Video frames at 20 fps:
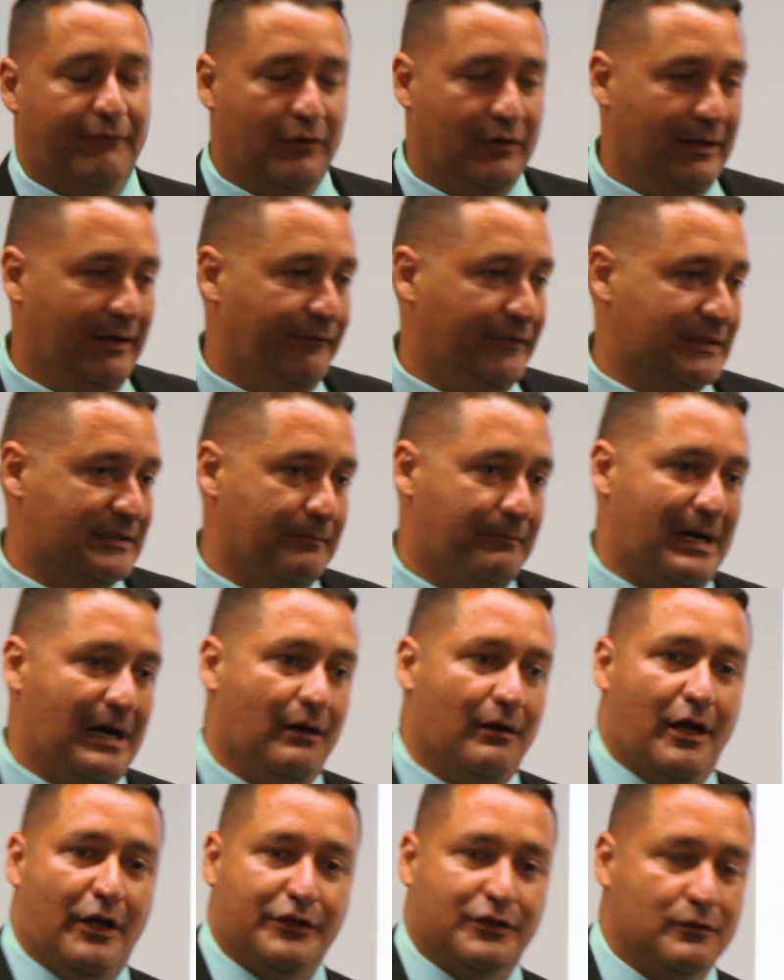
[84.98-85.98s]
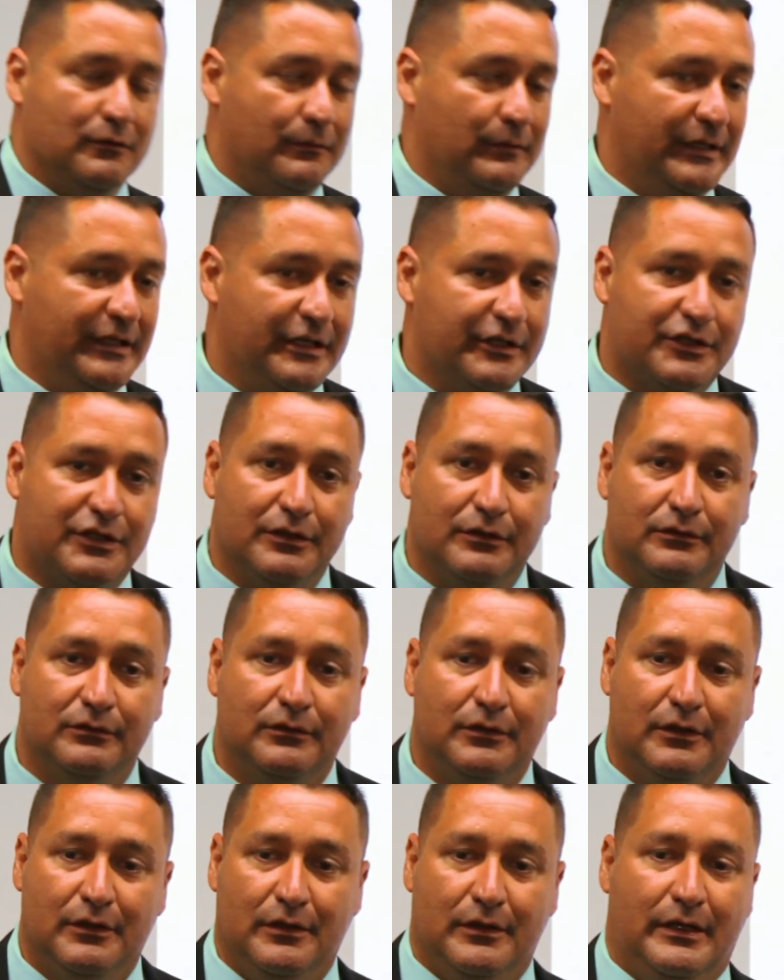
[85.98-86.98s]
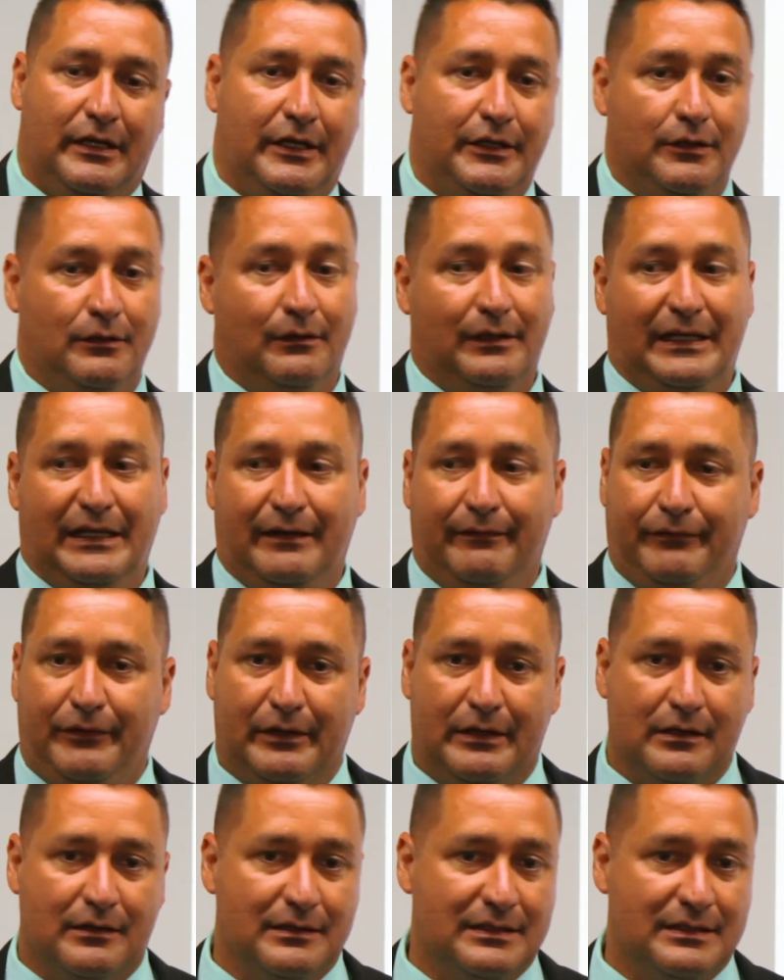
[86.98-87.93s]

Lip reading: as well as more of a muscle memory type of event, so we